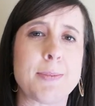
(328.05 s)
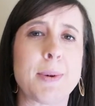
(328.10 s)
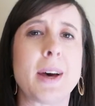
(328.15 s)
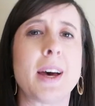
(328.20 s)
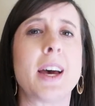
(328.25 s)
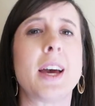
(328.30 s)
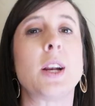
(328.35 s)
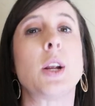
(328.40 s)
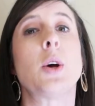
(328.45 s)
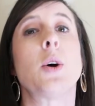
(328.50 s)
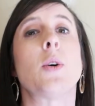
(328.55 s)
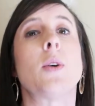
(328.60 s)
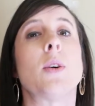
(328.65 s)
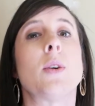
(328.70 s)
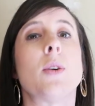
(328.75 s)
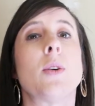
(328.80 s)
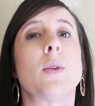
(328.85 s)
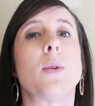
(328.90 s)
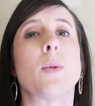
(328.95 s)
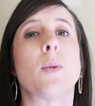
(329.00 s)
but
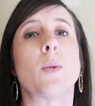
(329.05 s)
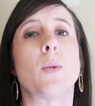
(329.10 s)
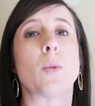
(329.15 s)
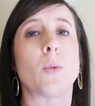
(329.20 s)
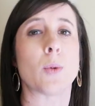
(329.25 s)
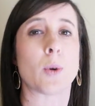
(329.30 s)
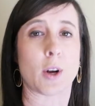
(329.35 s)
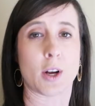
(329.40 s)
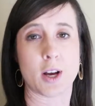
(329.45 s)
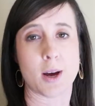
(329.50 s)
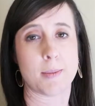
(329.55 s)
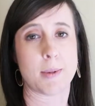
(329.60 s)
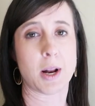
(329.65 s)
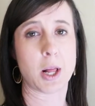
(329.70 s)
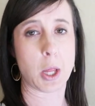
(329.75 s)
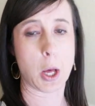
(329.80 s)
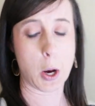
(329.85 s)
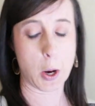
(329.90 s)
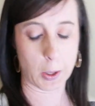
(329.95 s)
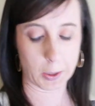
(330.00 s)
we're coming
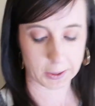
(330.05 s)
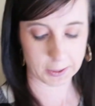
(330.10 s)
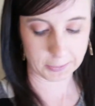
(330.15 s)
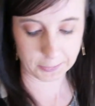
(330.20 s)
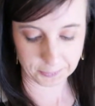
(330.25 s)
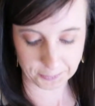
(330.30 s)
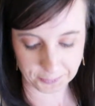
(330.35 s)
along.